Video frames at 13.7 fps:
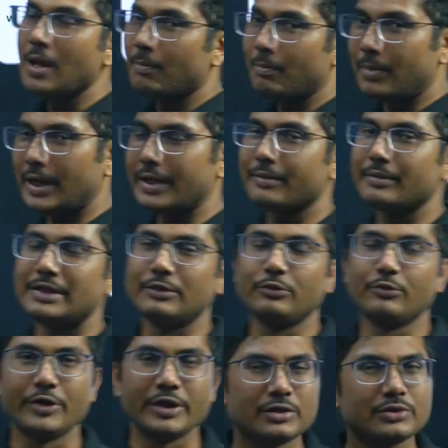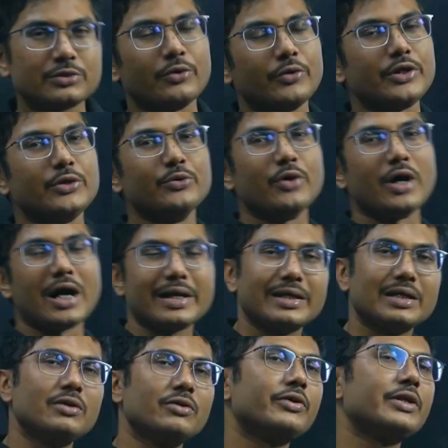But in doing so, you are
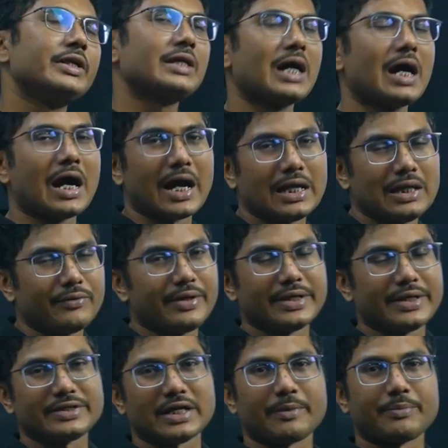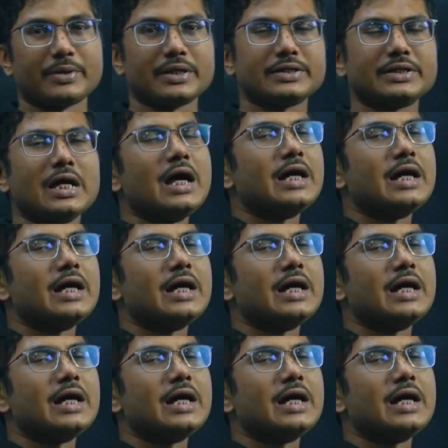ignoring the high weightage chapters.